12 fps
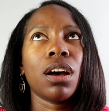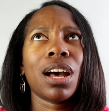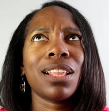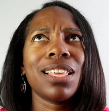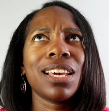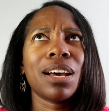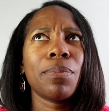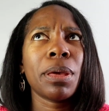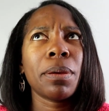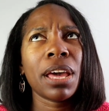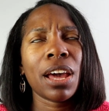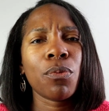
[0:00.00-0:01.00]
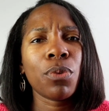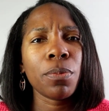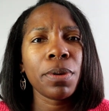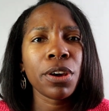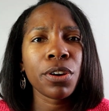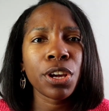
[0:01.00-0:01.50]
I think I maybe had
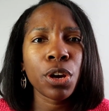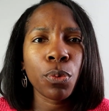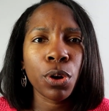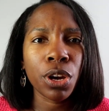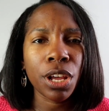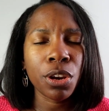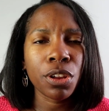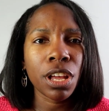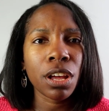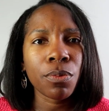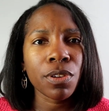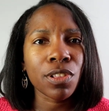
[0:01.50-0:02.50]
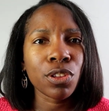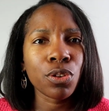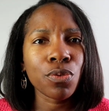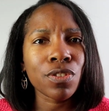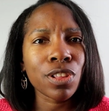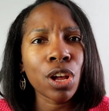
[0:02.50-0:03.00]
one period where internet was a
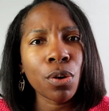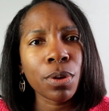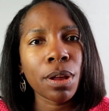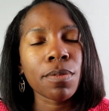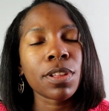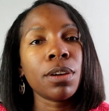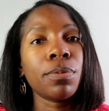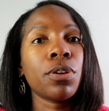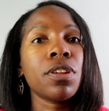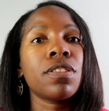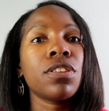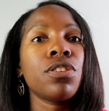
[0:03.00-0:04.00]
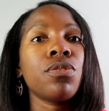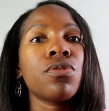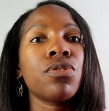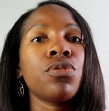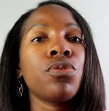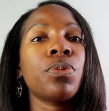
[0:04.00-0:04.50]
little slow when I was uploading to
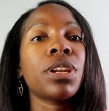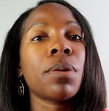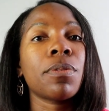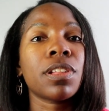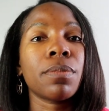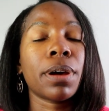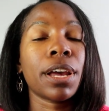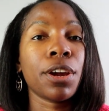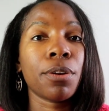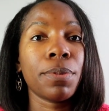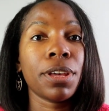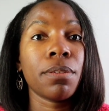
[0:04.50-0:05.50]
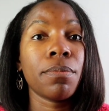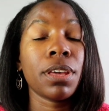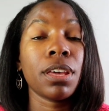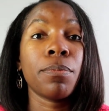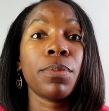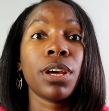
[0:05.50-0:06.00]
YouTube when I was in my Airbnb,